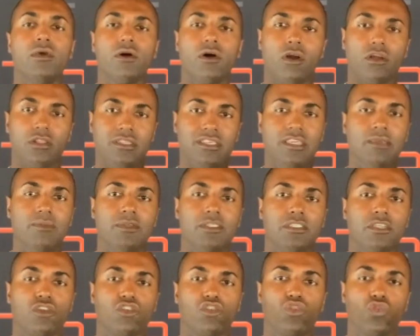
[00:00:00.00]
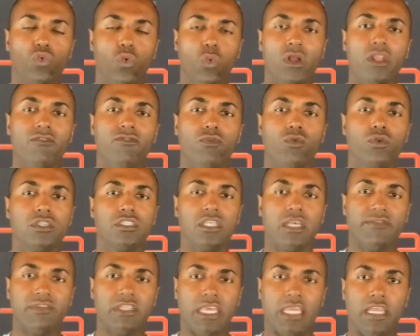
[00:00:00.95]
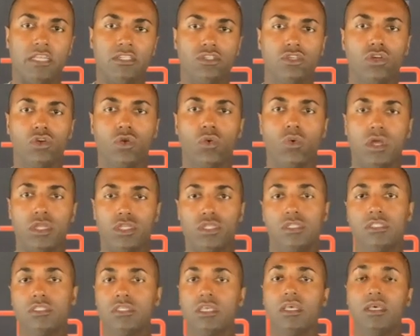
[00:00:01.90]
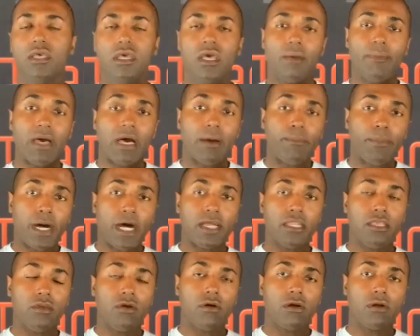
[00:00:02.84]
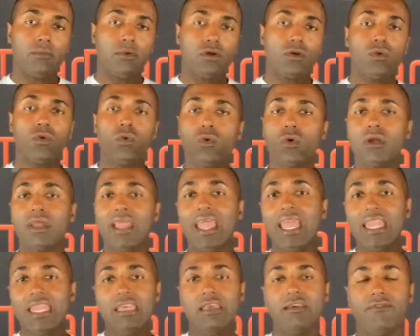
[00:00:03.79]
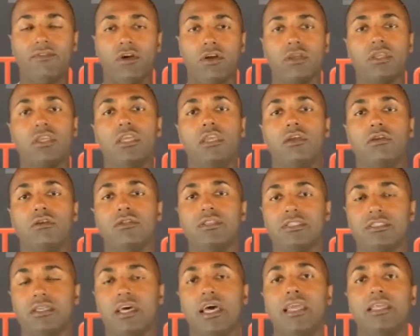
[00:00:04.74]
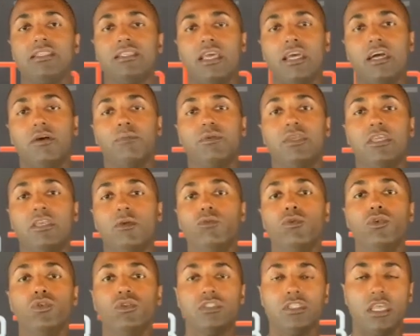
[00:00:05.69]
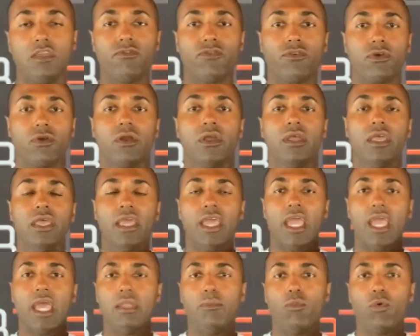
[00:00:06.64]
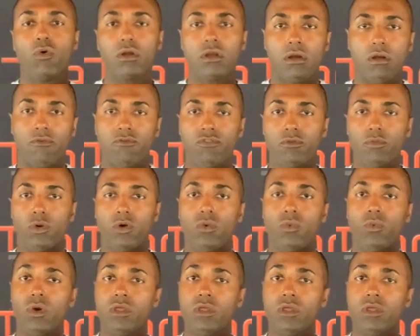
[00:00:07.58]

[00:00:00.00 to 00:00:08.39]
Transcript: Our team is there 24 7 to answer your questions about body armor or any of our gear designed to help keep you safer and more comfortable,